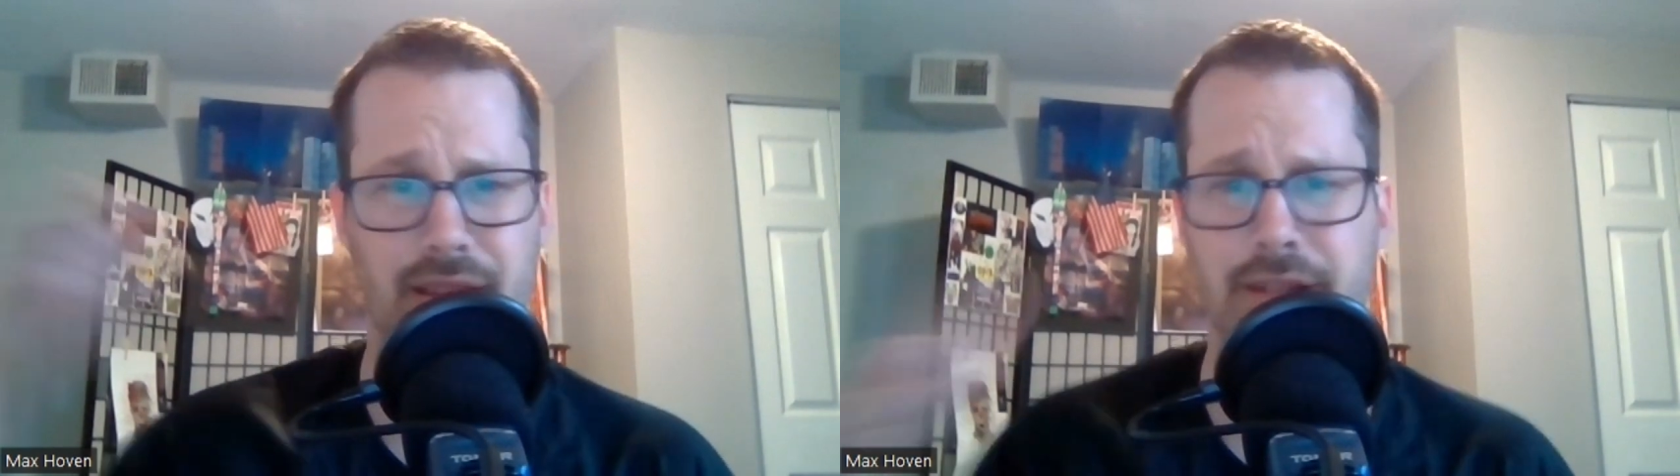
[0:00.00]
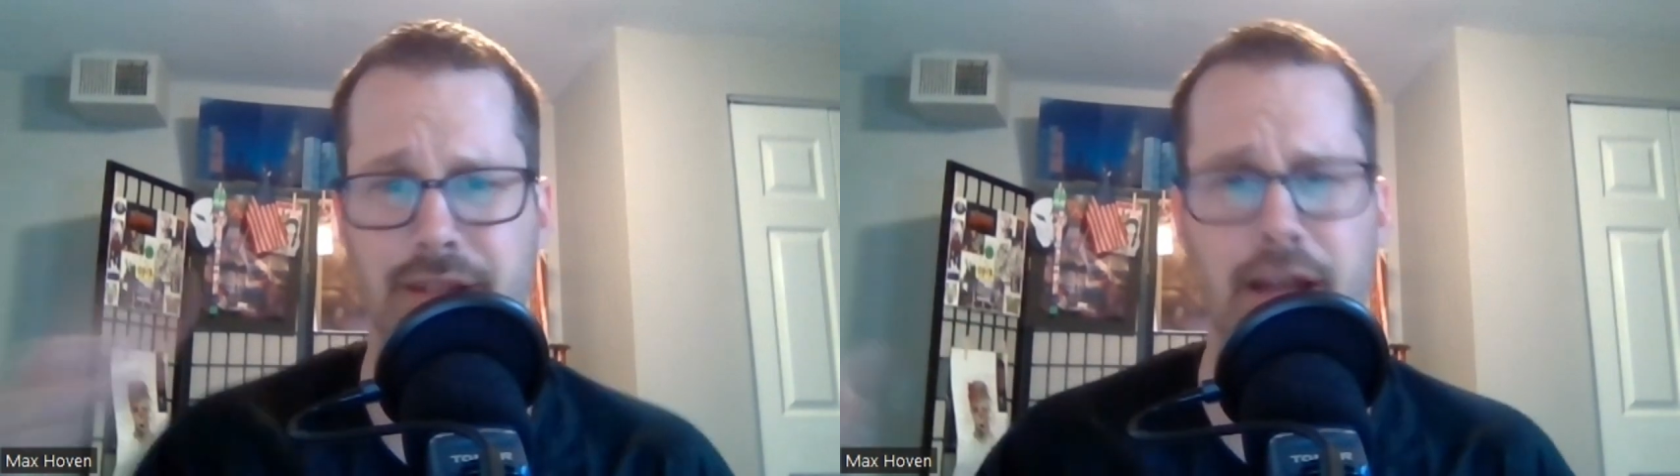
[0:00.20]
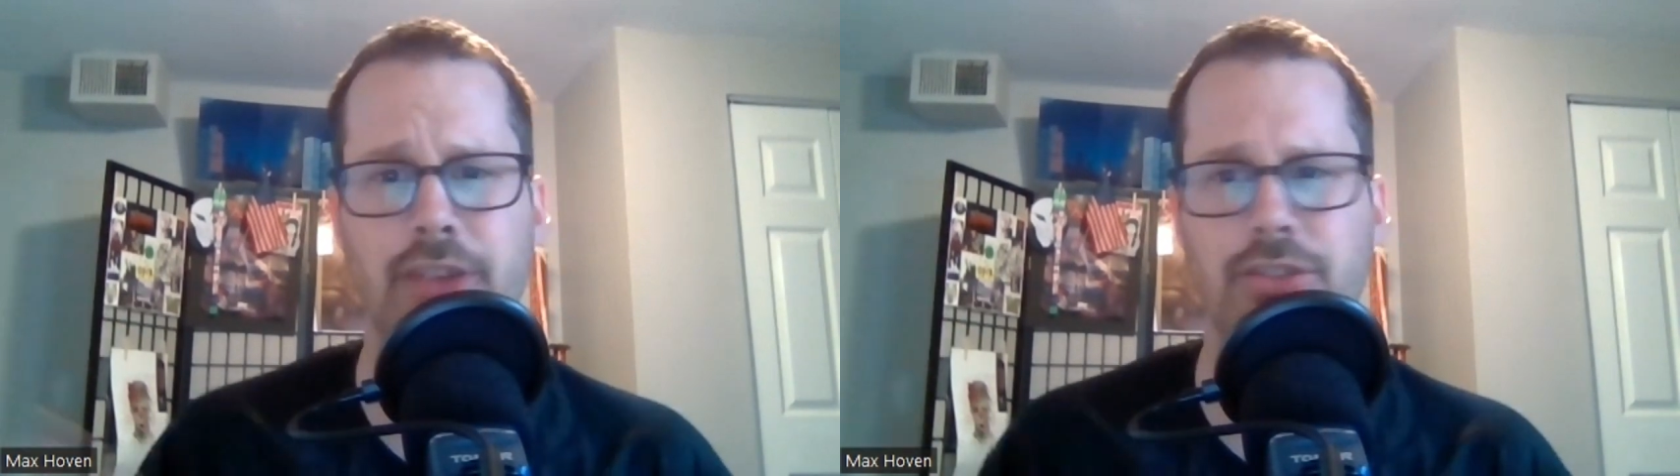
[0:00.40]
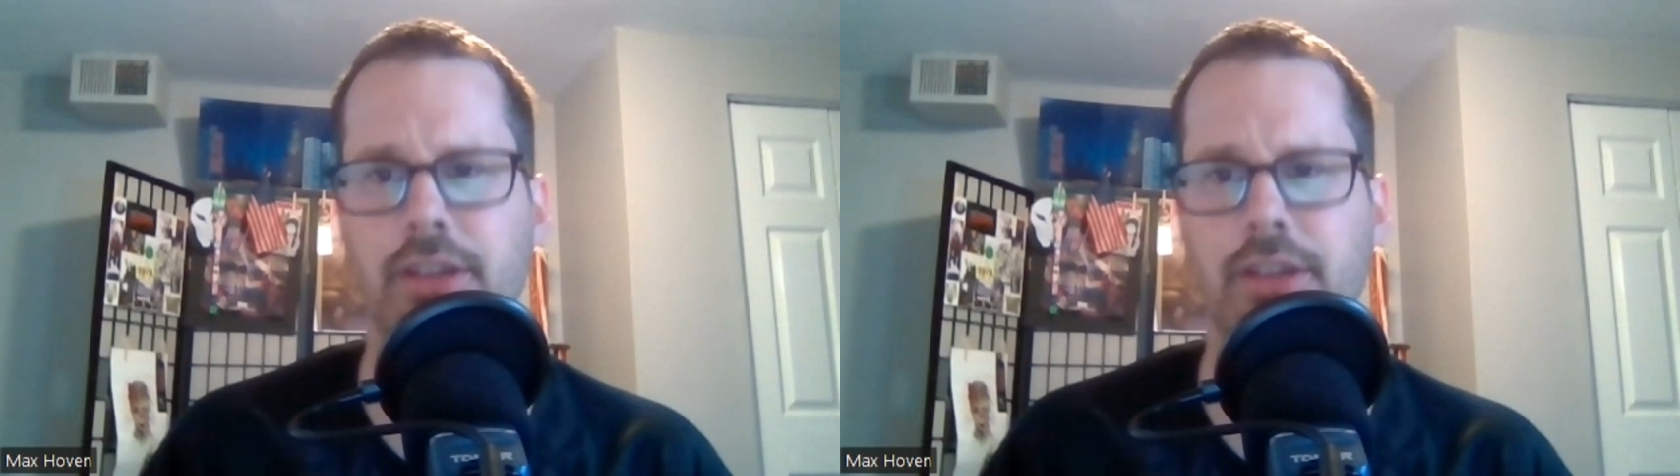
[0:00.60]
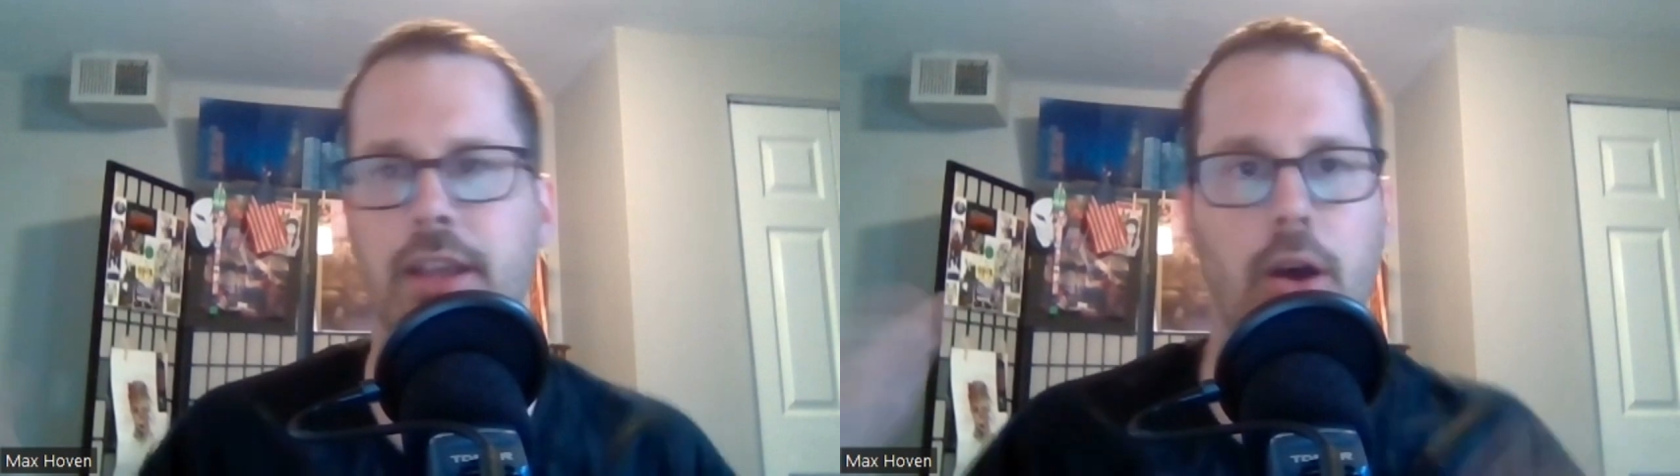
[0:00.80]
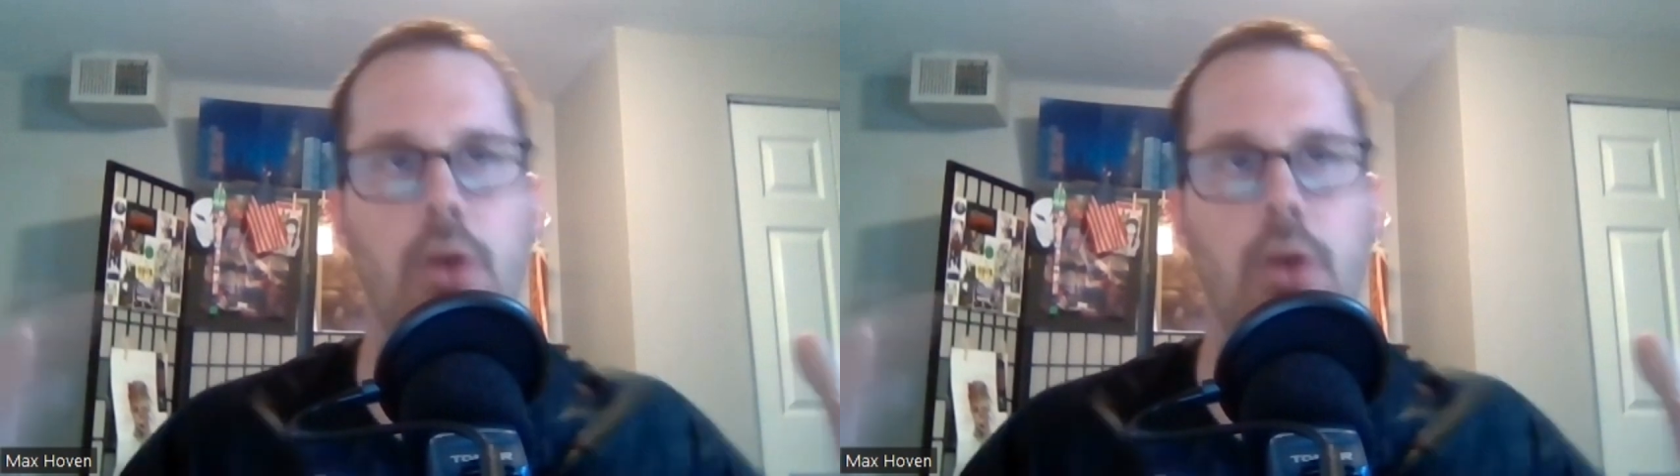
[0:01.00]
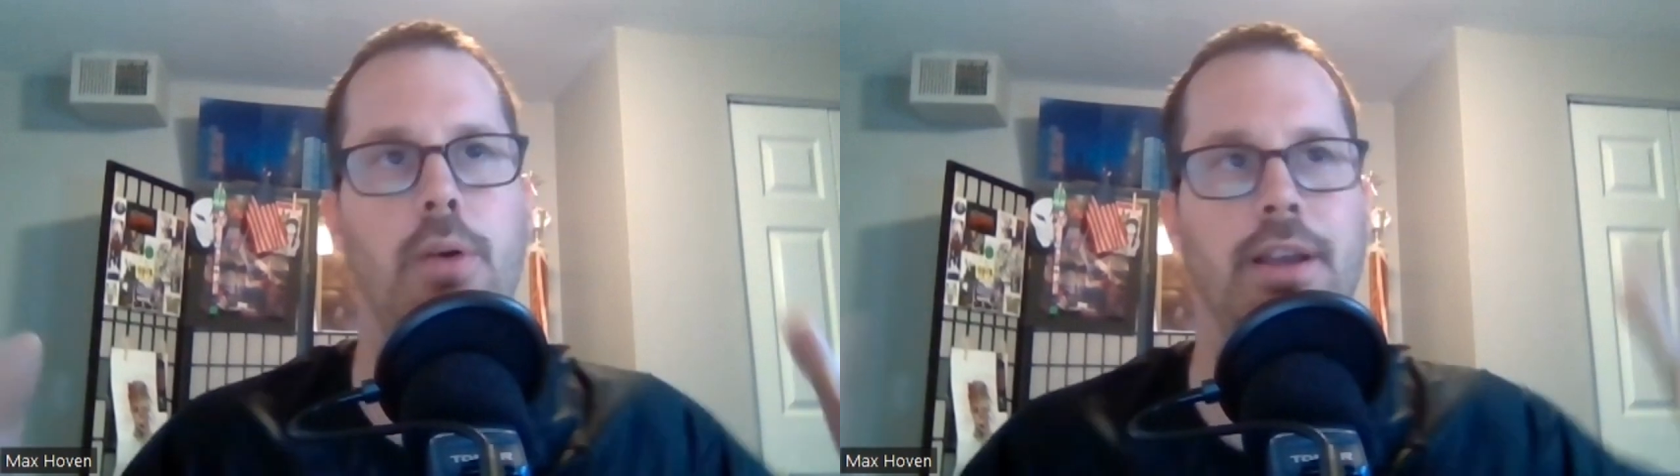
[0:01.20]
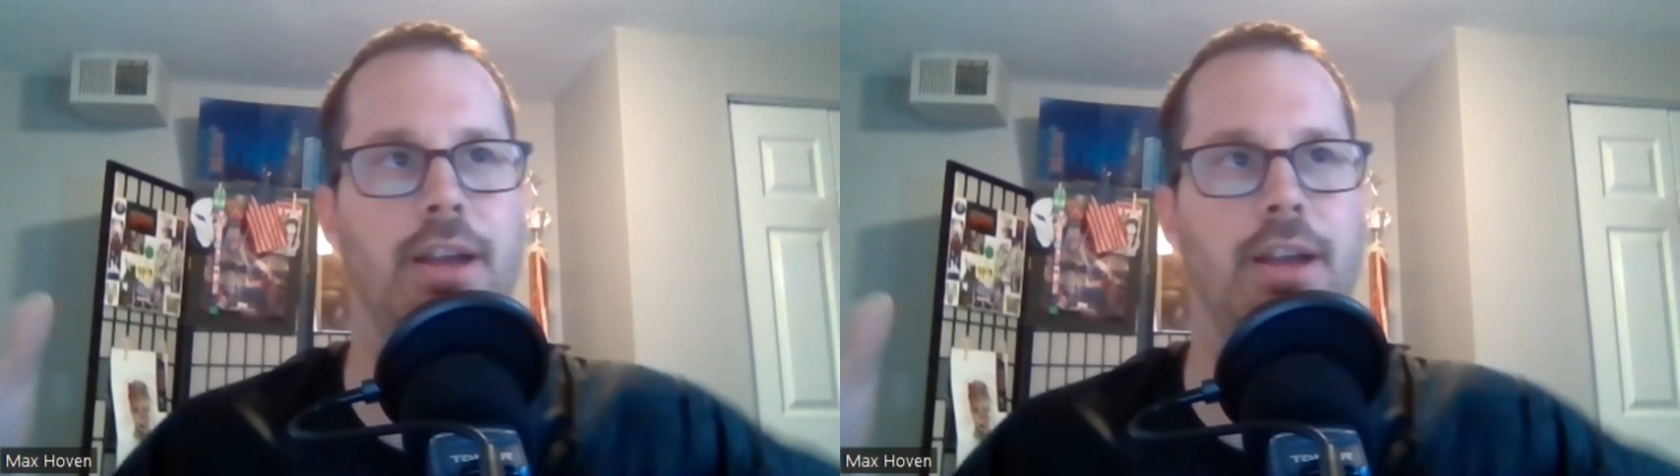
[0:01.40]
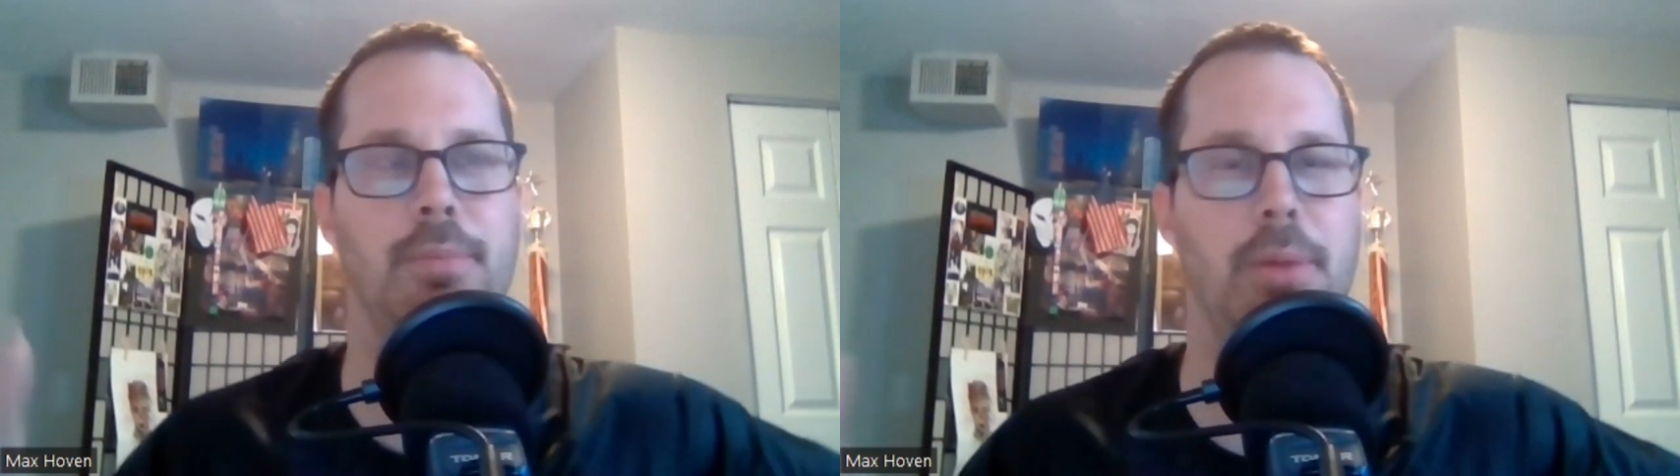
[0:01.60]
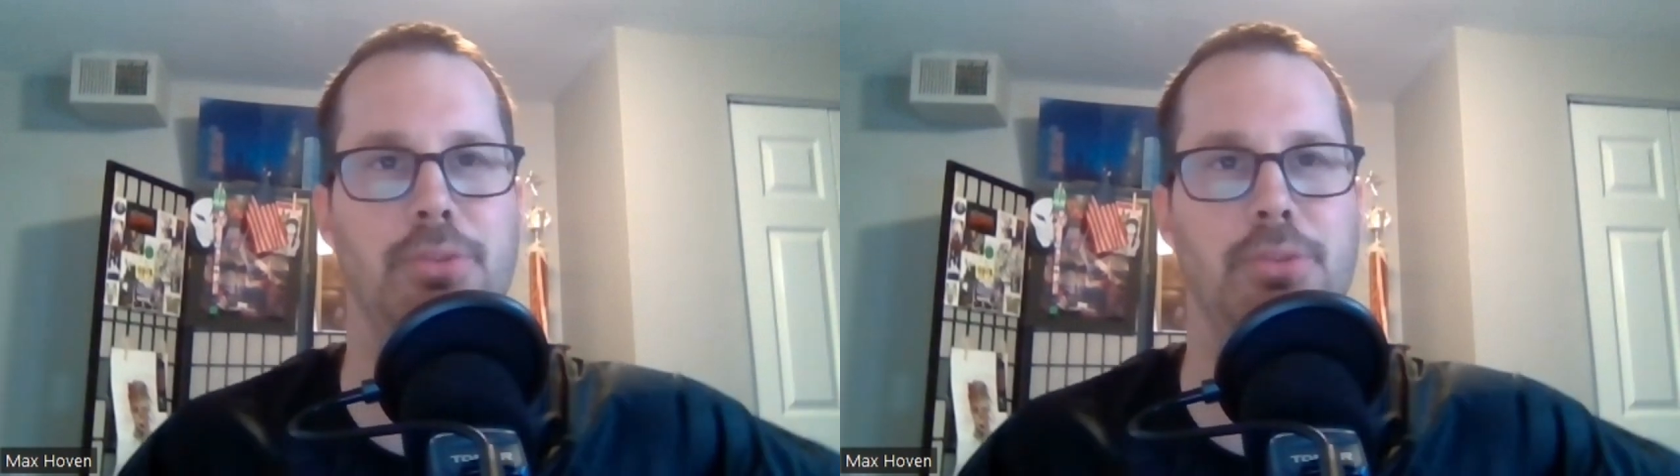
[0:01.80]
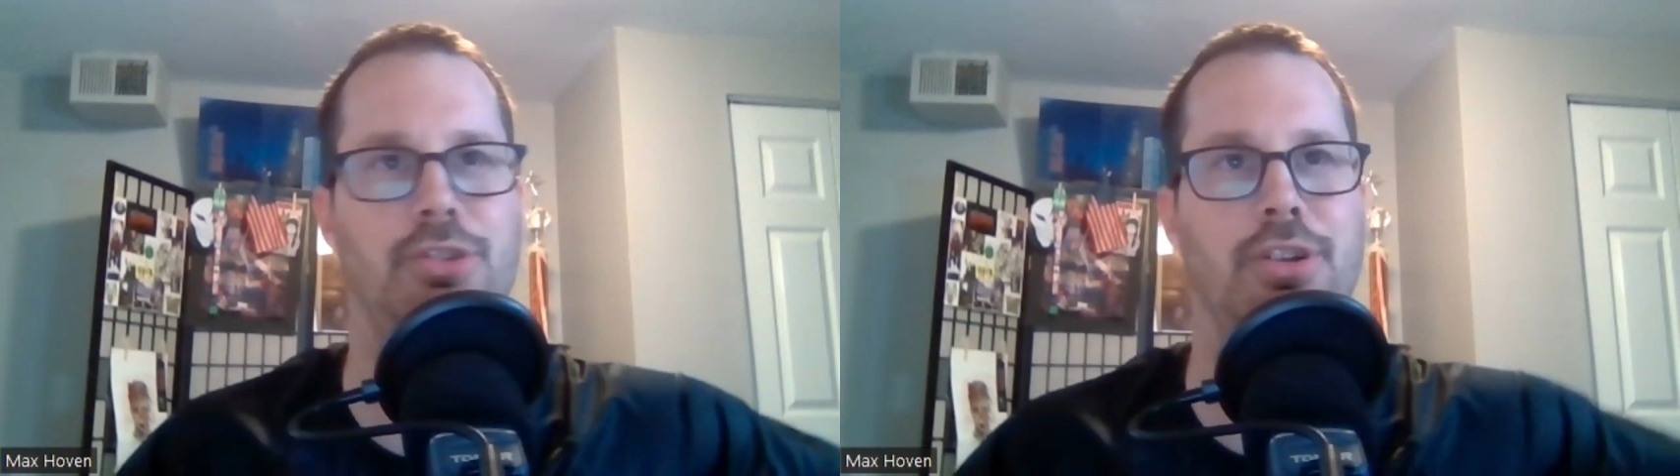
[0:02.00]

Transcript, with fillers: not just like oh i got a publisher